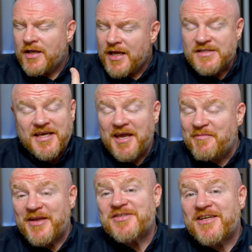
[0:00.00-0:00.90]
As I keep
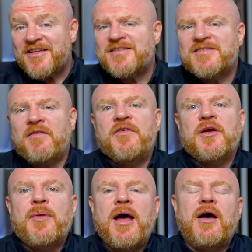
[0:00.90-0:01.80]
mentioning, there's something
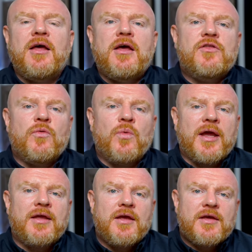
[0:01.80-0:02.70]
about the
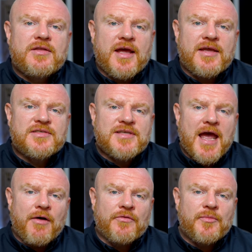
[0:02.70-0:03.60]
way they
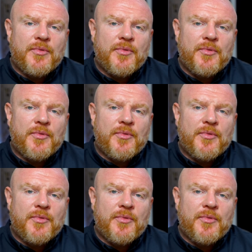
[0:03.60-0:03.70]
sound.